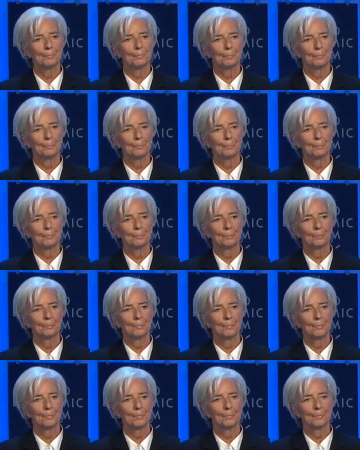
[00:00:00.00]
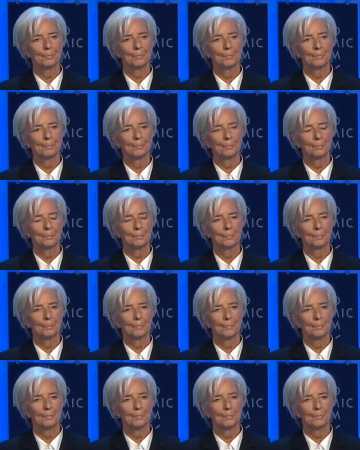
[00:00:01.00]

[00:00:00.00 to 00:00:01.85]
(no one is talking)